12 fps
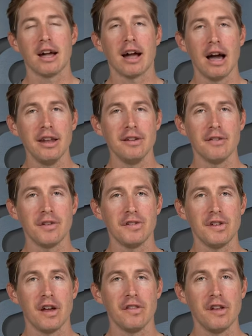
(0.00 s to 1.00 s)
Kind of tough to
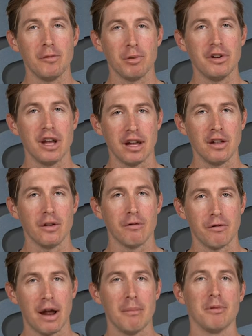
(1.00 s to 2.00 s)
see on these particular
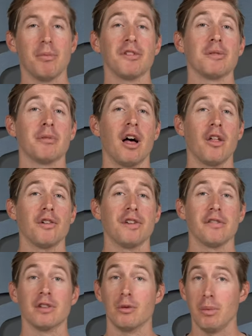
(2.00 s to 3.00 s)
frames, but some of the others
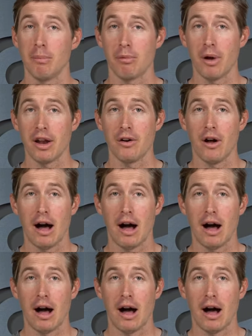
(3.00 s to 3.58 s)
have a little bit brighter